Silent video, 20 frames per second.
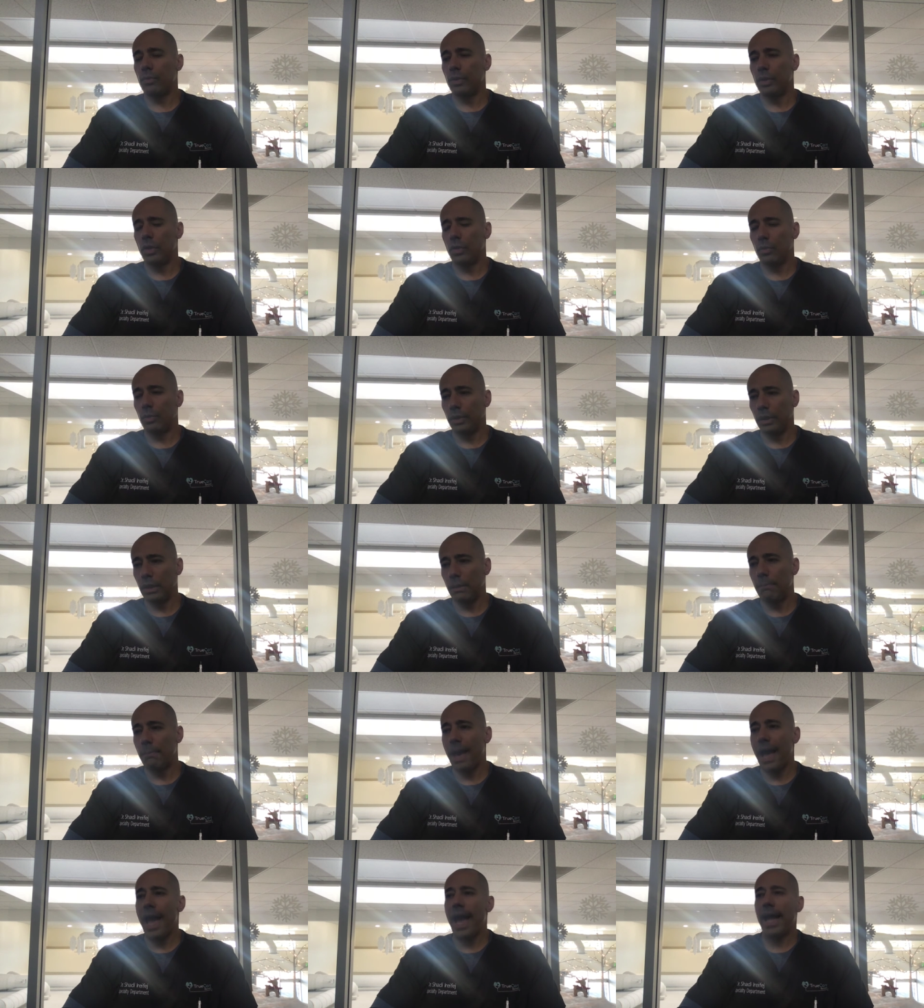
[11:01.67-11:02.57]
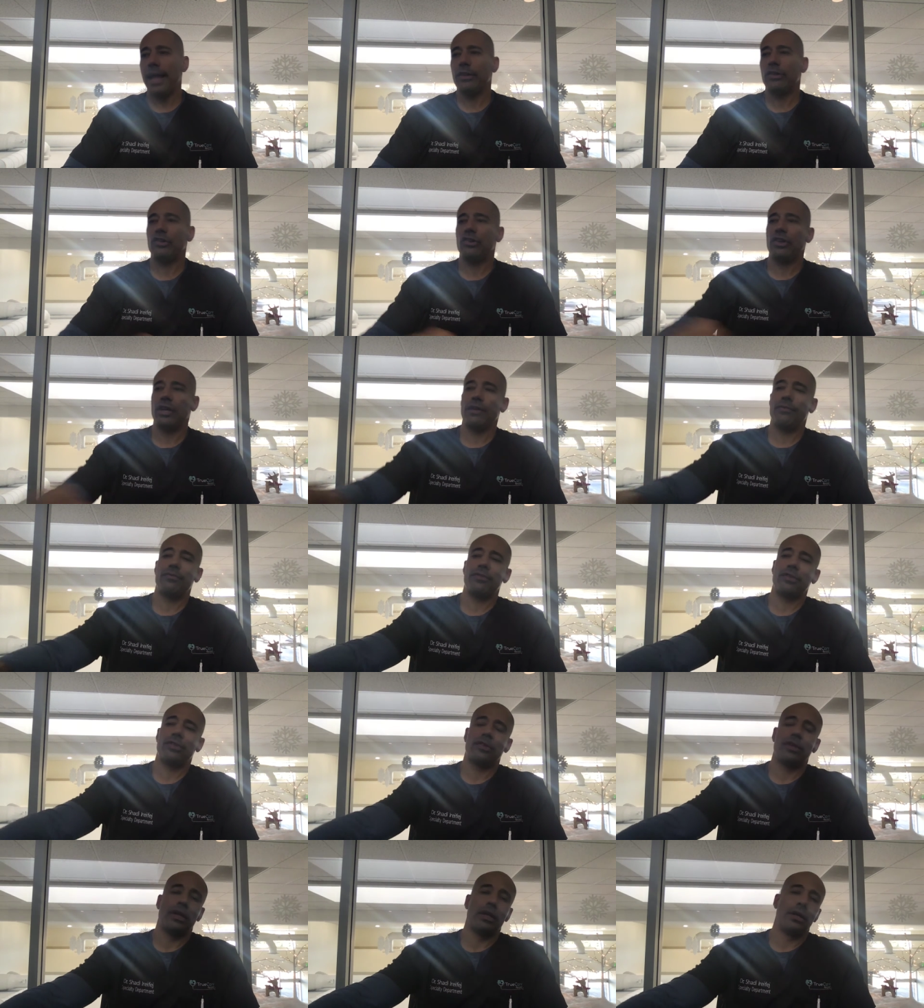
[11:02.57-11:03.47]
really bad
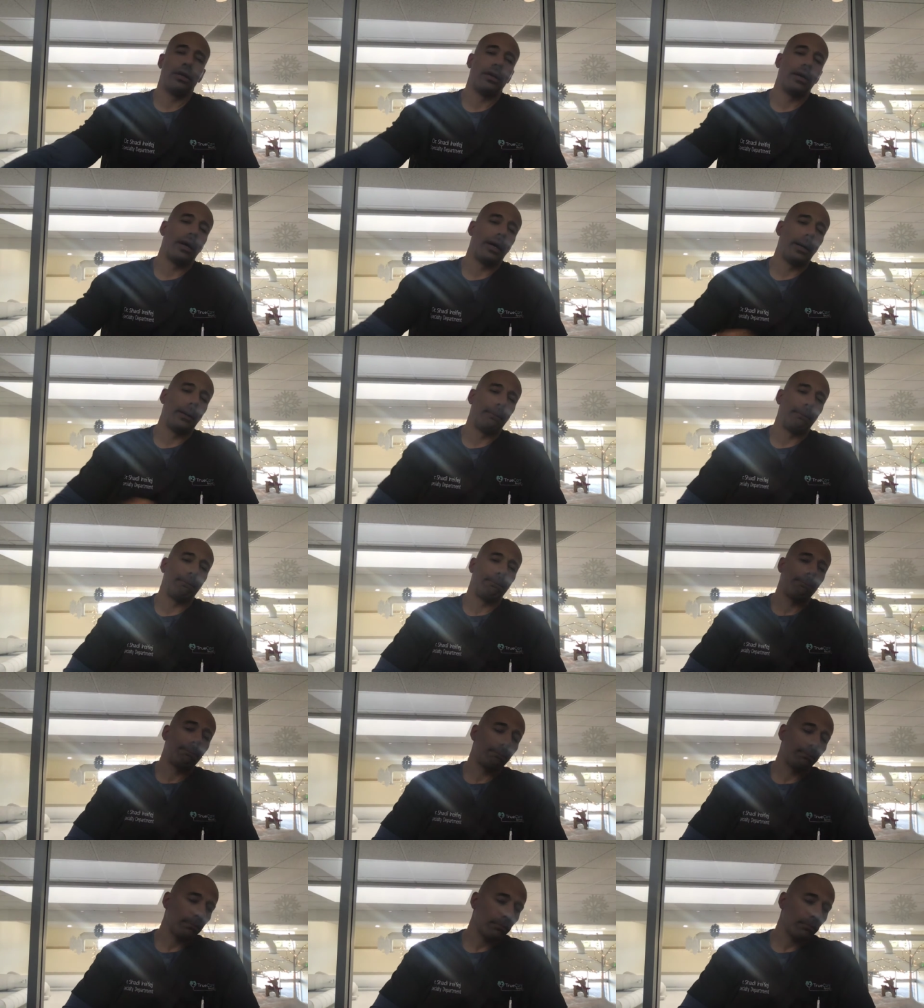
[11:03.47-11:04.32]
shifts and a